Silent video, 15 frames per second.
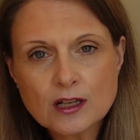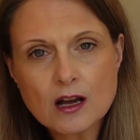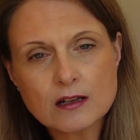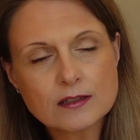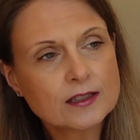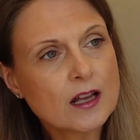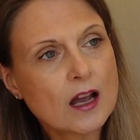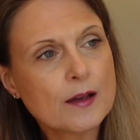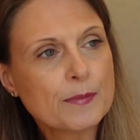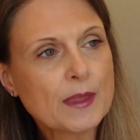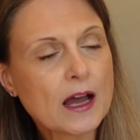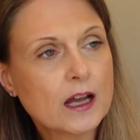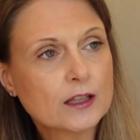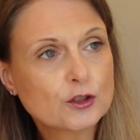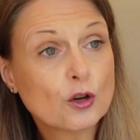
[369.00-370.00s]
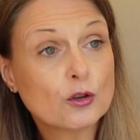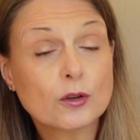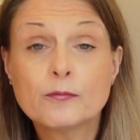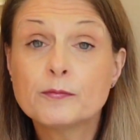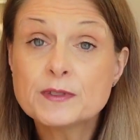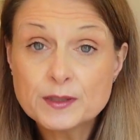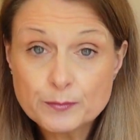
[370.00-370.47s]
last time that I'd gone
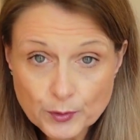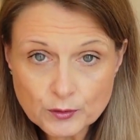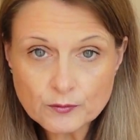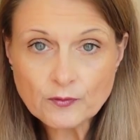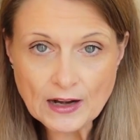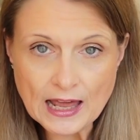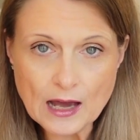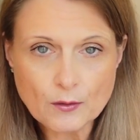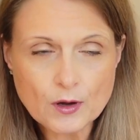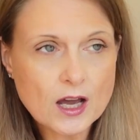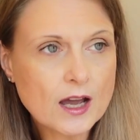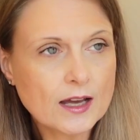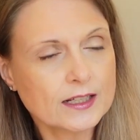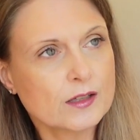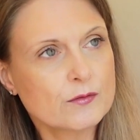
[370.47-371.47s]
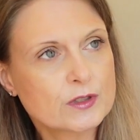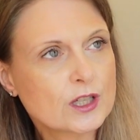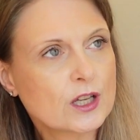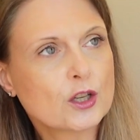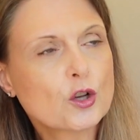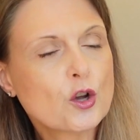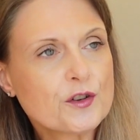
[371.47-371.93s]
on Spoonflower and it was
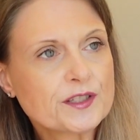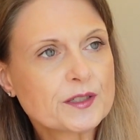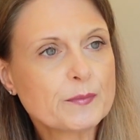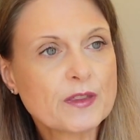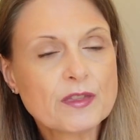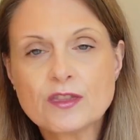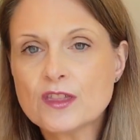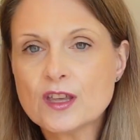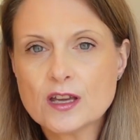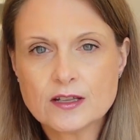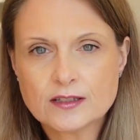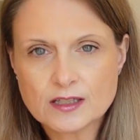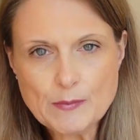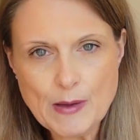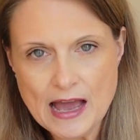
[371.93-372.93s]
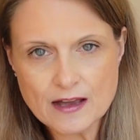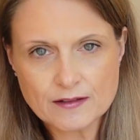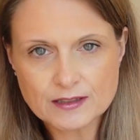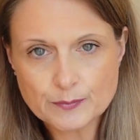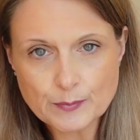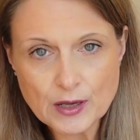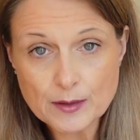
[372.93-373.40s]
going to cost me
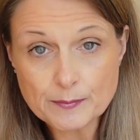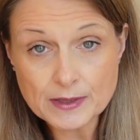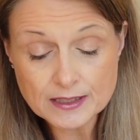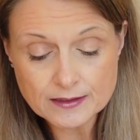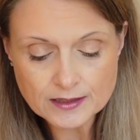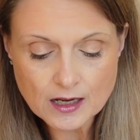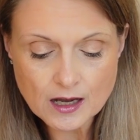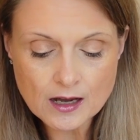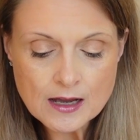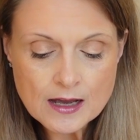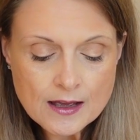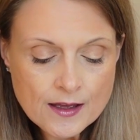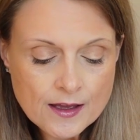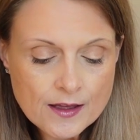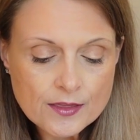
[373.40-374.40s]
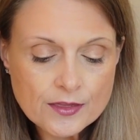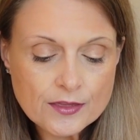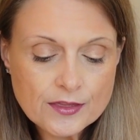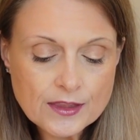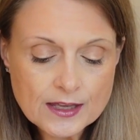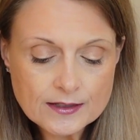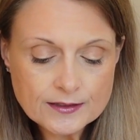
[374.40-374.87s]
£30 per metre.
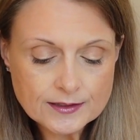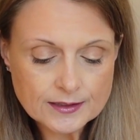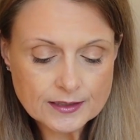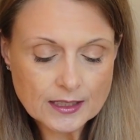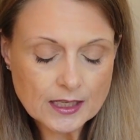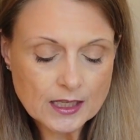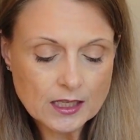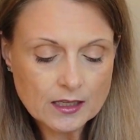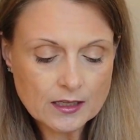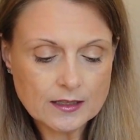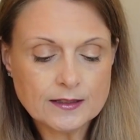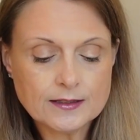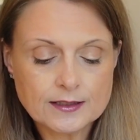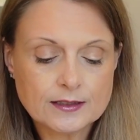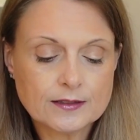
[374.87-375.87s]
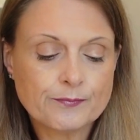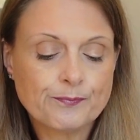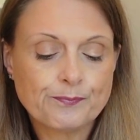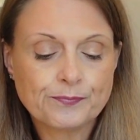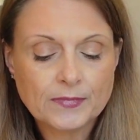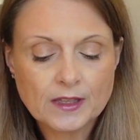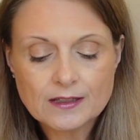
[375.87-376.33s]
This is
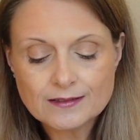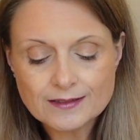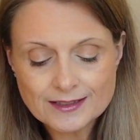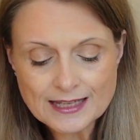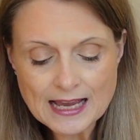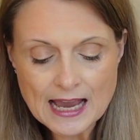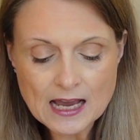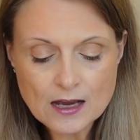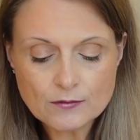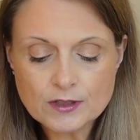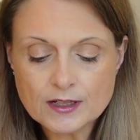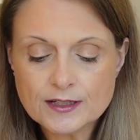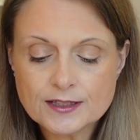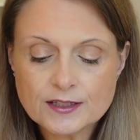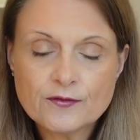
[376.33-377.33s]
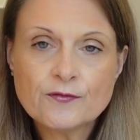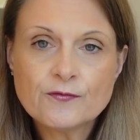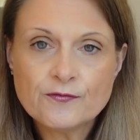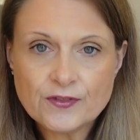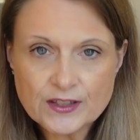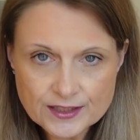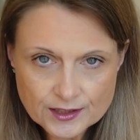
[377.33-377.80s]
down as a
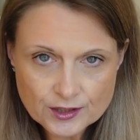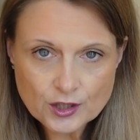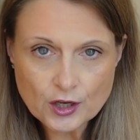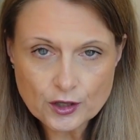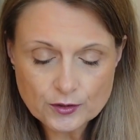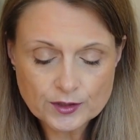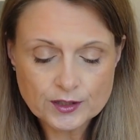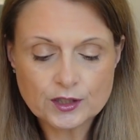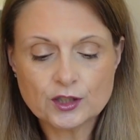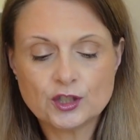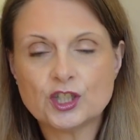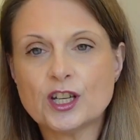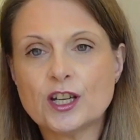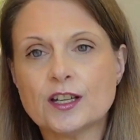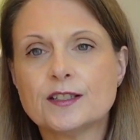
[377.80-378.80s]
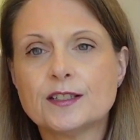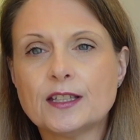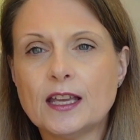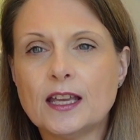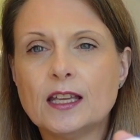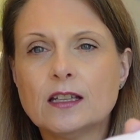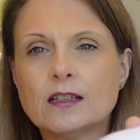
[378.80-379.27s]
viscose
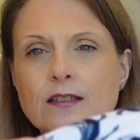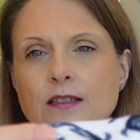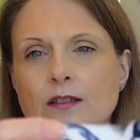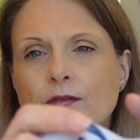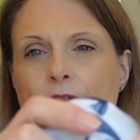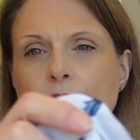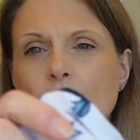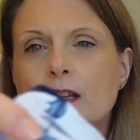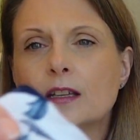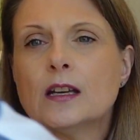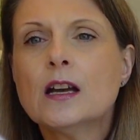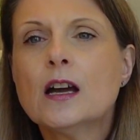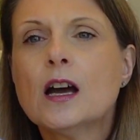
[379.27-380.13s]
jersey. So if I'm